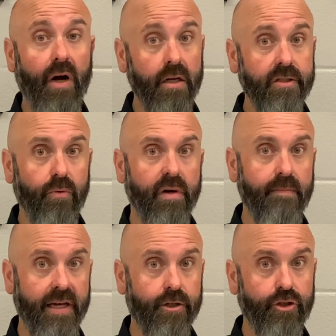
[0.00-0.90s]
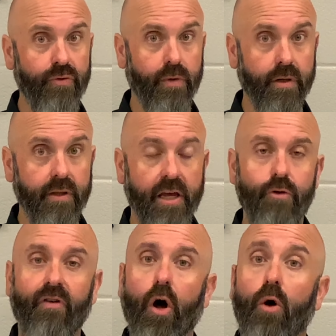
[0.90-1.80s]
also want to make sure that
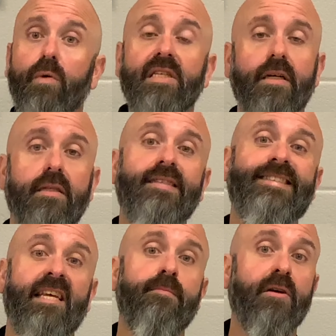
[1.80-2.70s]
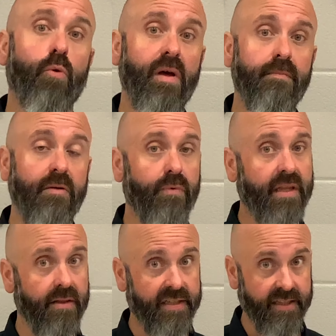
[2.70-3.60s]
you've always got the same equipment
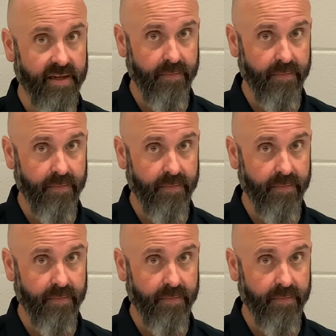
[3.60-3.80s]
within the same